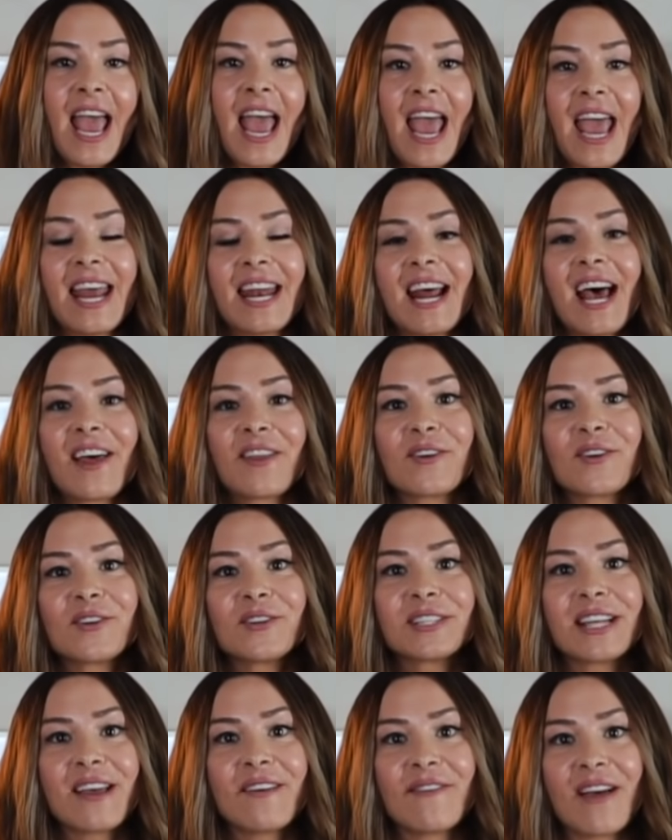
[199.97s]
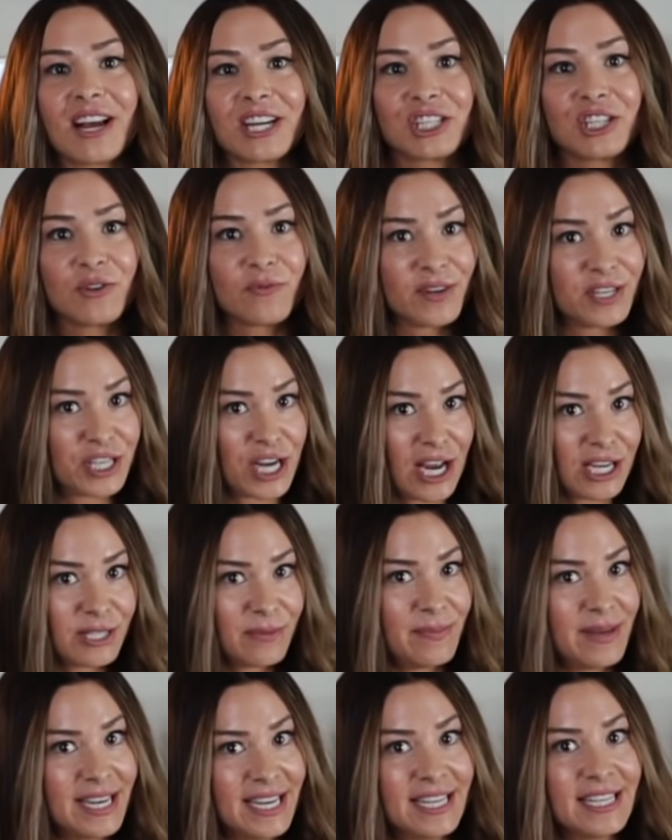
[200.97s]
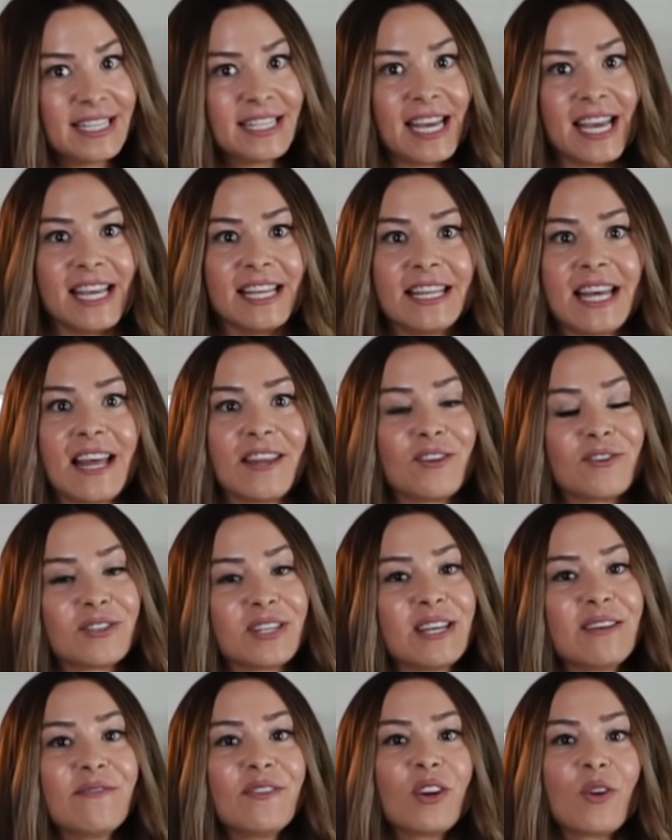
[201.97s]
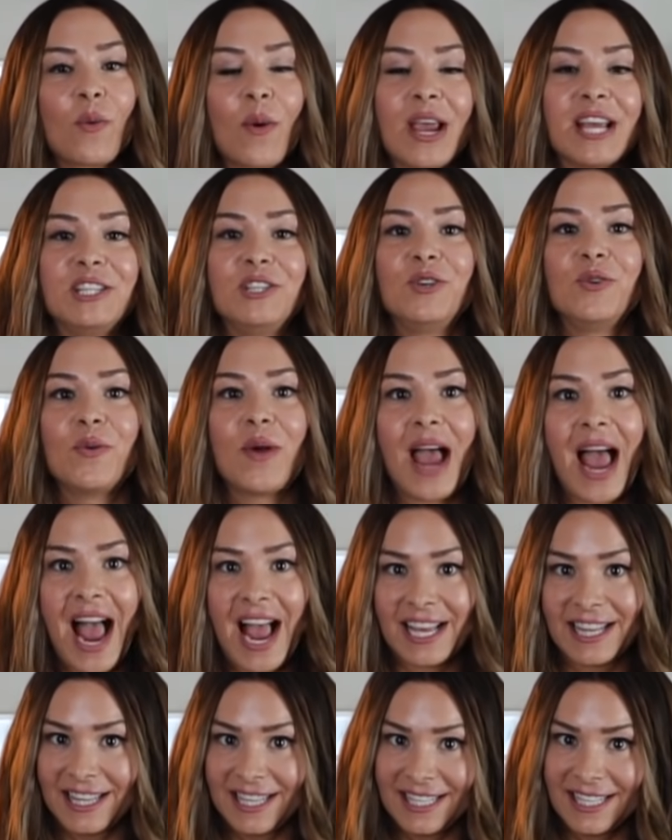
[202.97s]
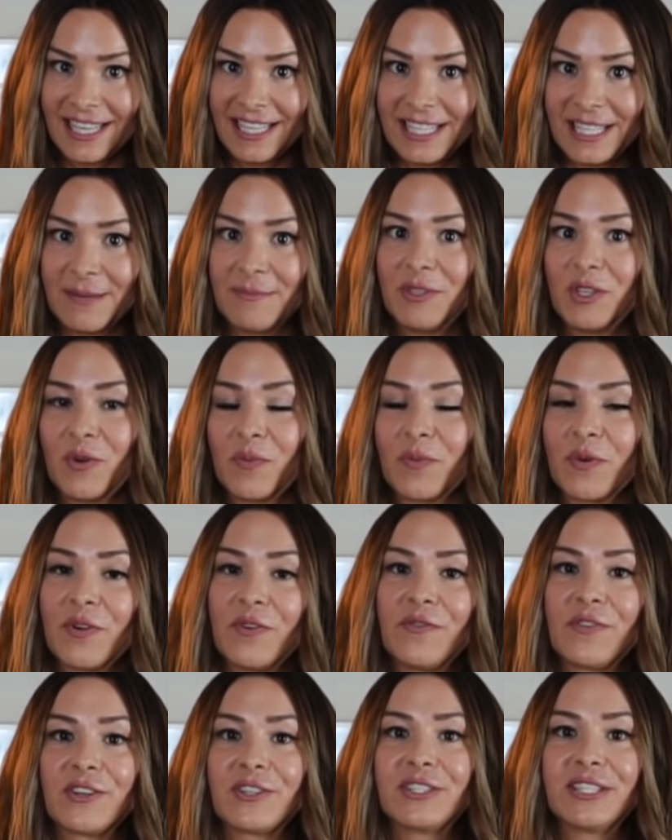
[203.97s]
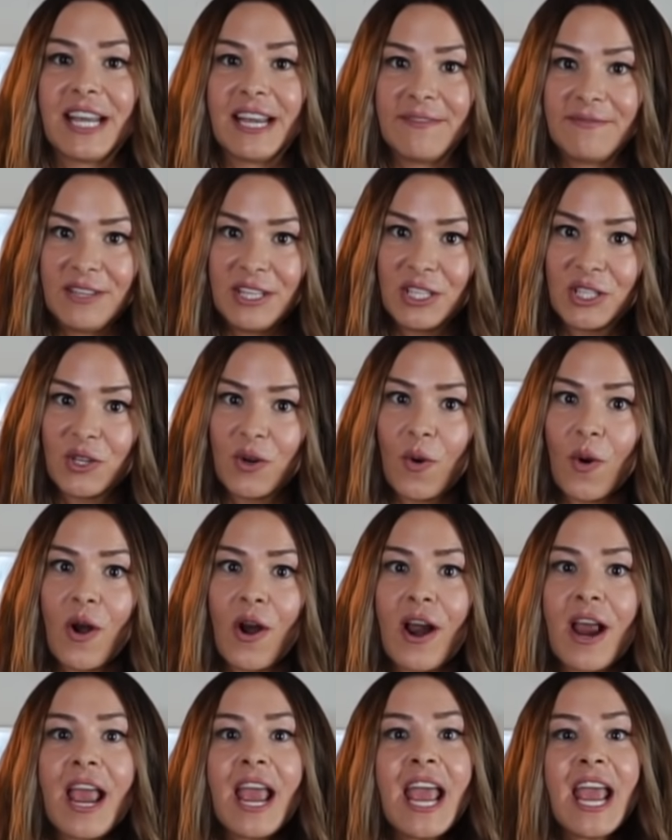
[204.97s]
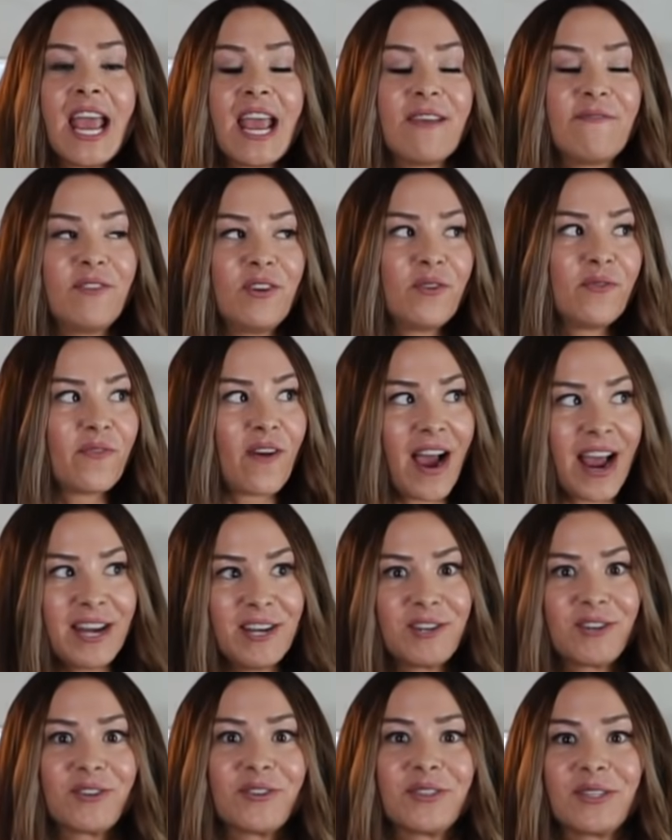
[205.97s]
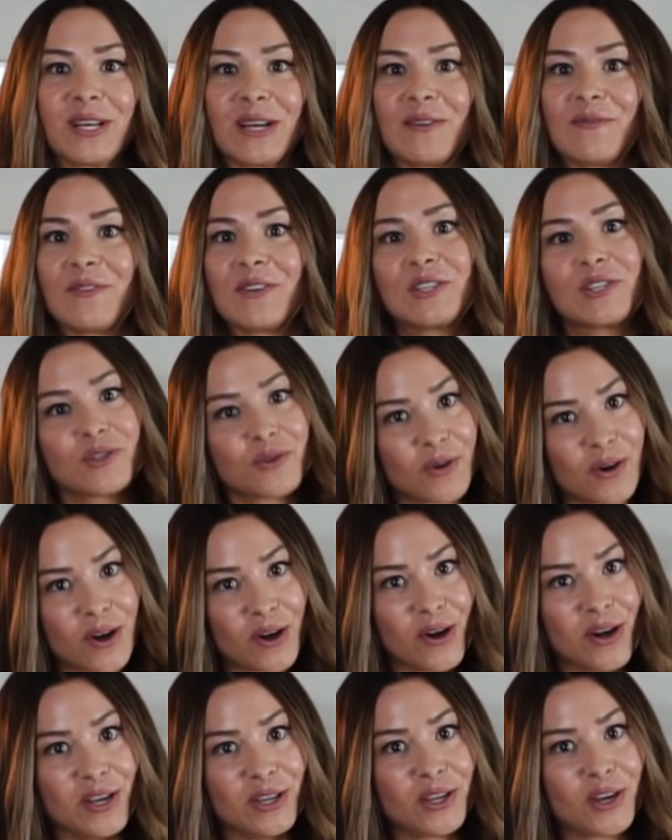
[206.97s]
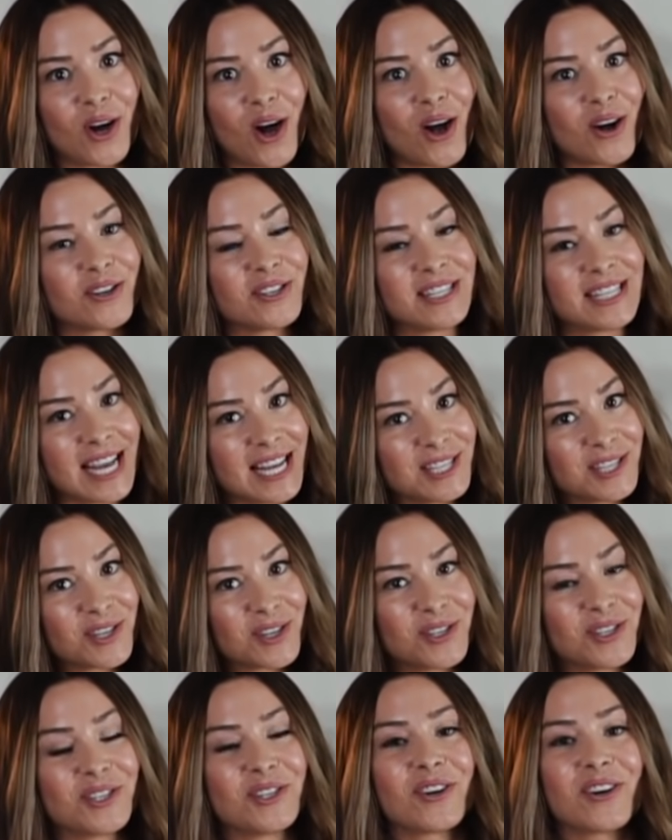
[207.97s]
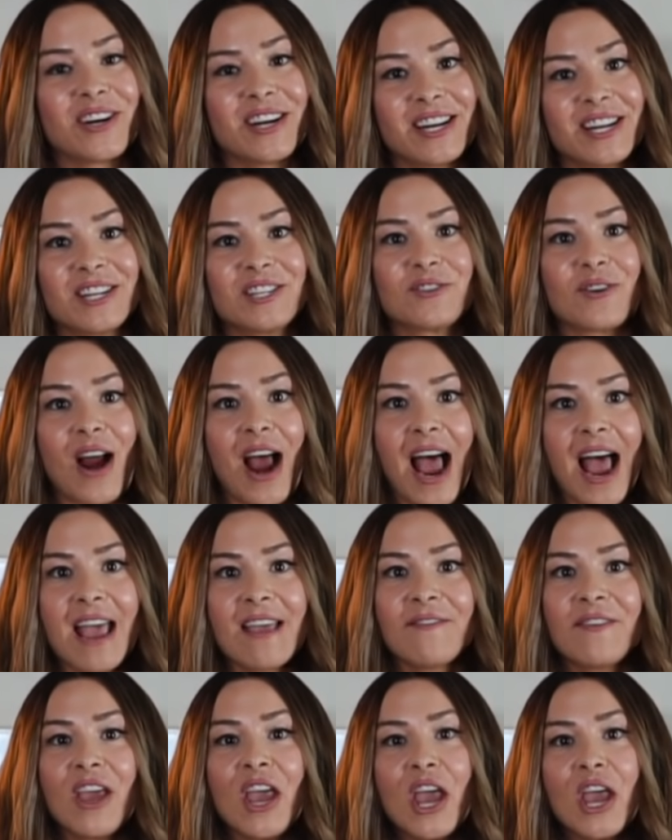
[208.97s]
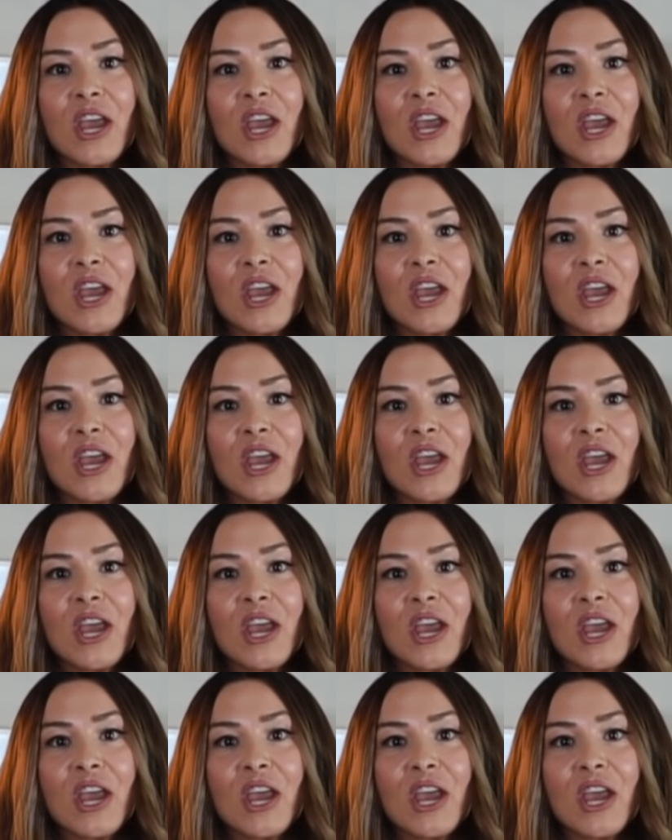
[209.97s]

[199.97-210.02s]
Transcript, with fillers: And others have actually reached out to me saying that there's even a way to hack the system to improve your safety score. If you find yourself triggering the car's sensors during a drive,